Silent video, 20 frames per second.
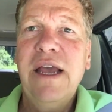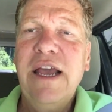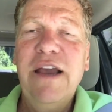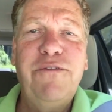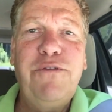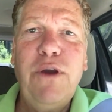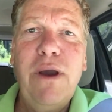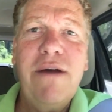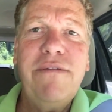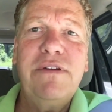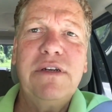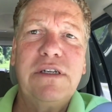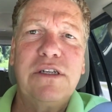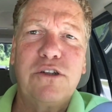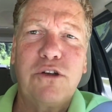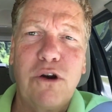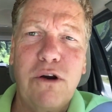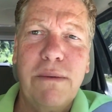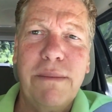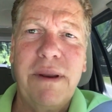If you haven't
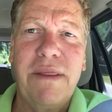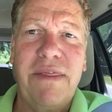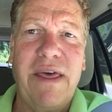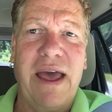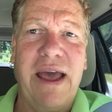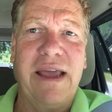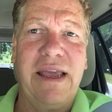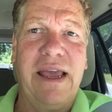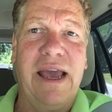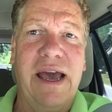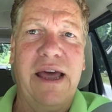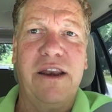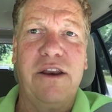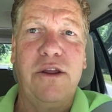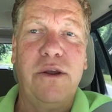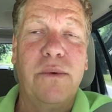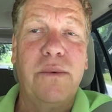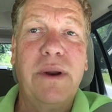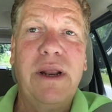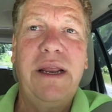determined that yet,
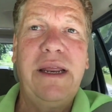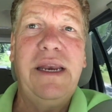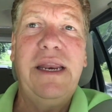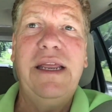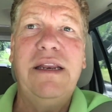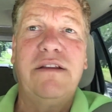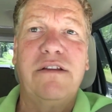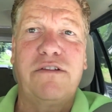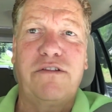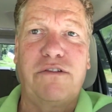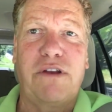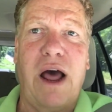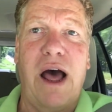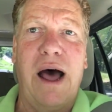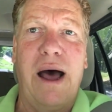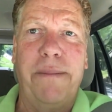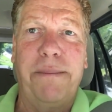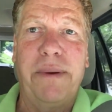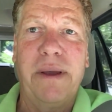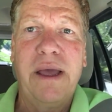you really need to
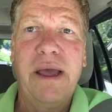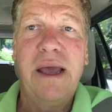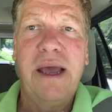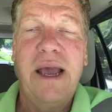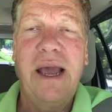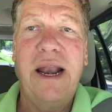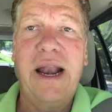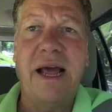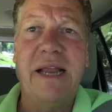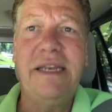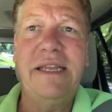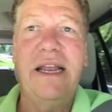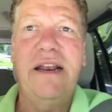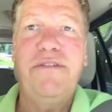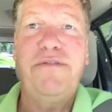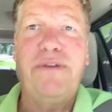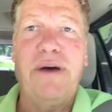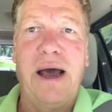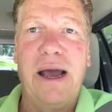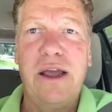stop and
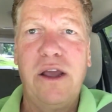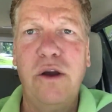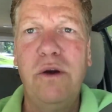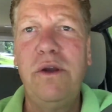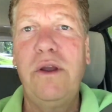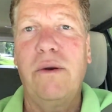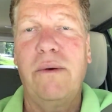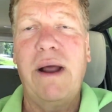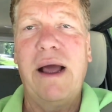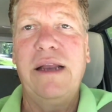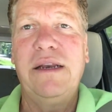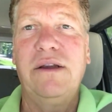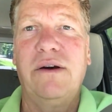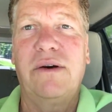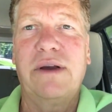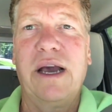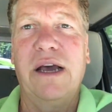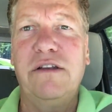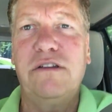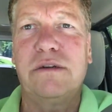identify who your ideal
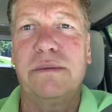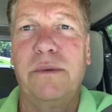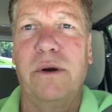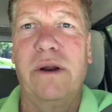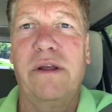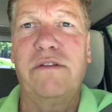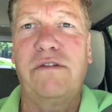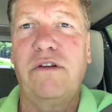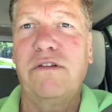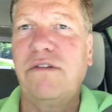customer is.